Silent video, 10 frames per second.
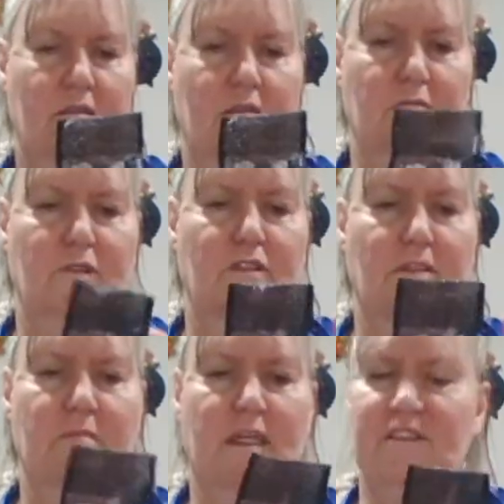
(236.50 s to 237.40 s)
And we're going
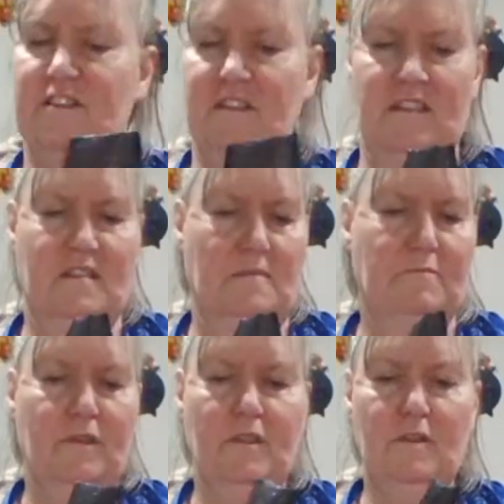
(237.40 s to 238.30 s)
to make just a
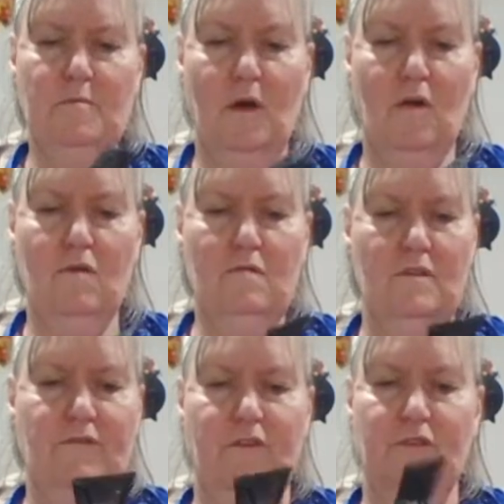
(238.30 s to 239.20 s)
simple little bow.
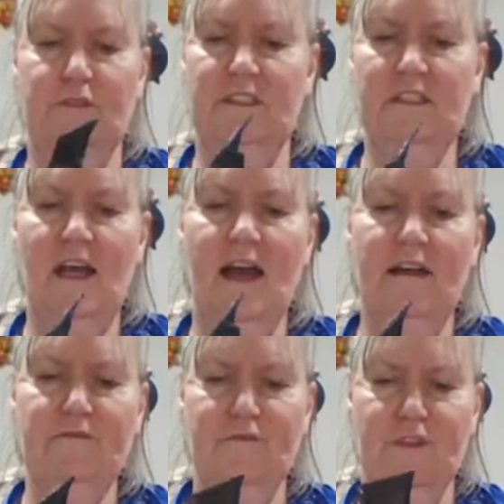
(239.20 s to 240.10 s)
You fold it in
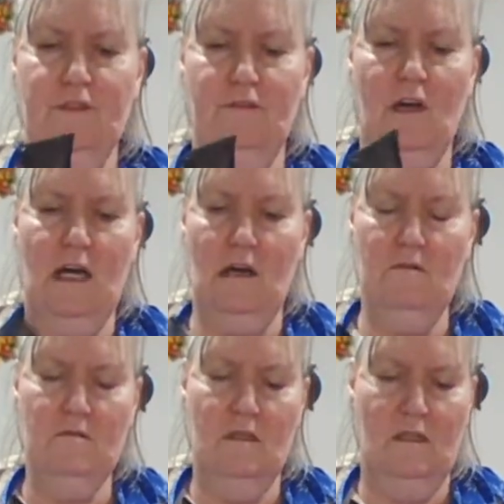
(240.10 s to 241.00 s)
half if you don't know
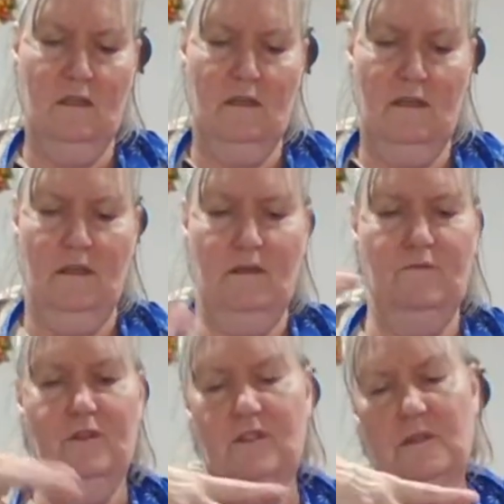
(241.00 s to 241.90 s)
how.
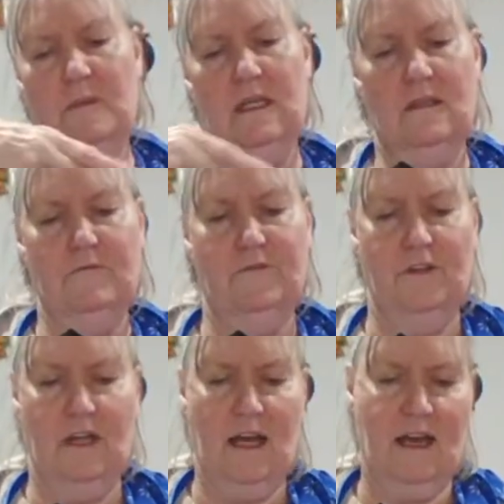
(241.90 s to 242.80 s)
We're going to make it
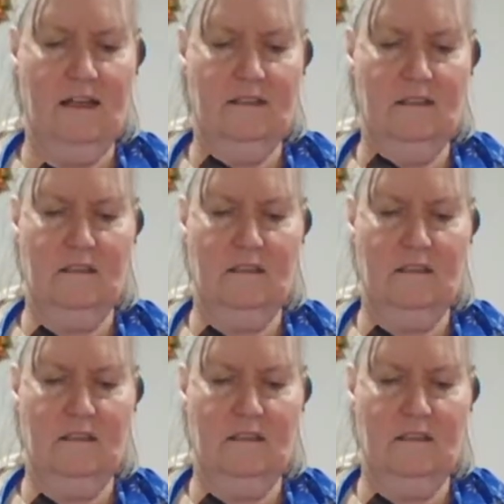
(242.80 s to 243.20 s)
where it has